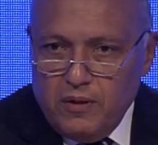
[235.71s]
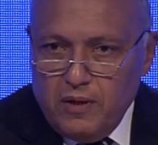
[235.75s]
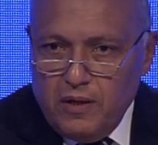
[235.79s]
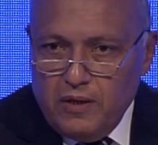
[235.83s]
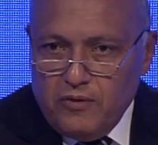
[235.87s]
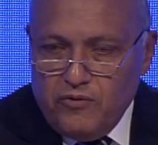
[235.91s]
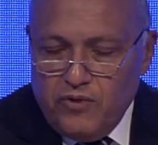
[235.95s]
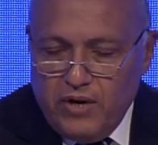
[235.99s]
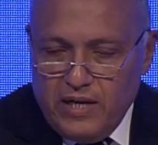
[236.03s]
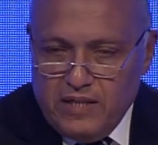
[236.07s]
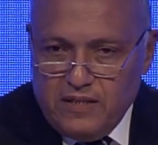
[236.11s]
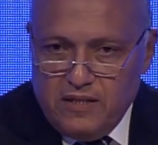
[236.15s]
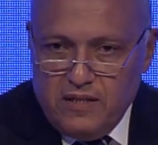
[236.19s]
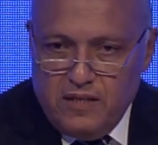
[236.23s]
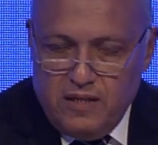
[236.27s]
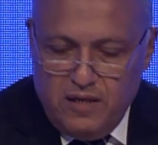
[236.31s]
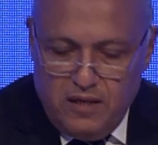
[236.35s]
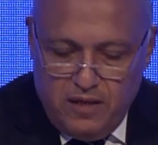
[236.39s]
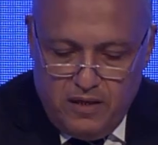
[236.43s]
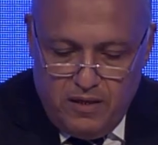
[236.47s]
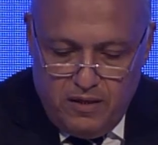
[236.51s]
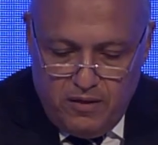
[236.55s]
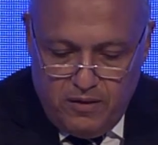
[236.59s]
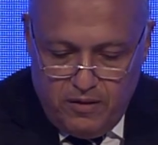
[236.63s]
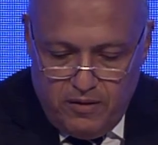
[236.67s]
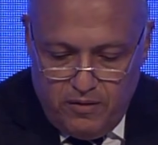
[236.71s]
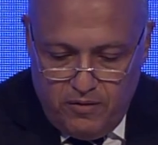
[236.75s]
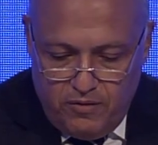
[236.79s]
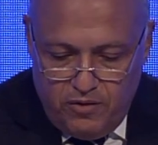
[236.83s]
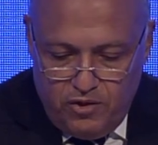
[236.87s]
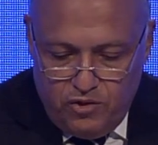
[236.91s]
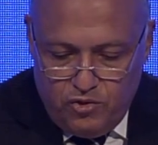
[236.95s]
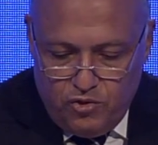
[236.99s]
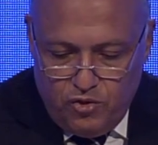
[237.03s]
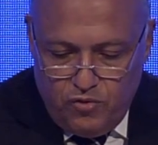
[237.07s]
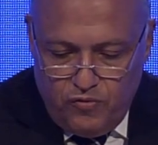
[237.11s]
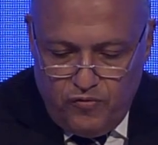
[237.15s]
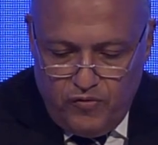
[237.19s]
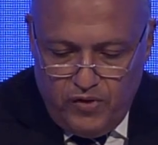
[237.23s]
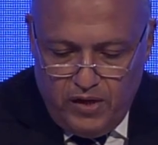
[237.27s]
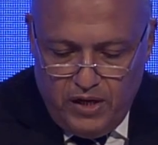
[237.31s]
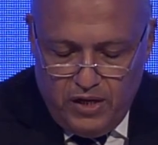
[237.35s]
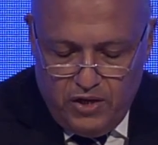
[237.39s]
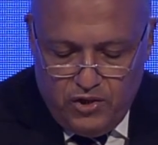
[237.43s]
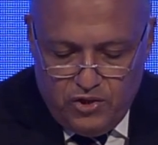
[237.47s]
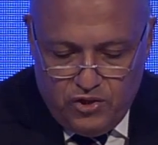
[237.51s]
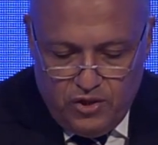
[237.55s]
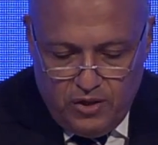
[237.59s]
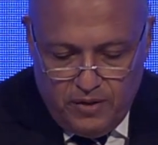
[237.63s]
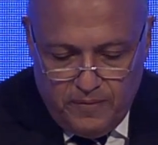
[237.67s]
address the
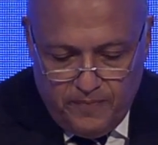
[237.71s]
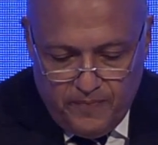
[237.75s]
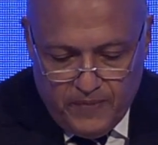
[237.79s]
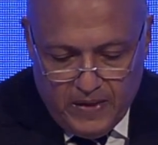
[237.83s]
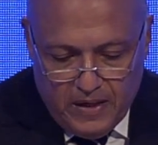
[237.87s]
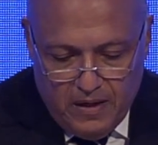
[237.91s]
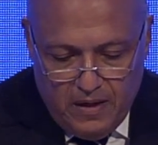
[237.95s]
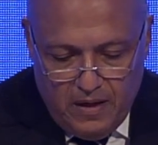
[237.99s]
rejuvenation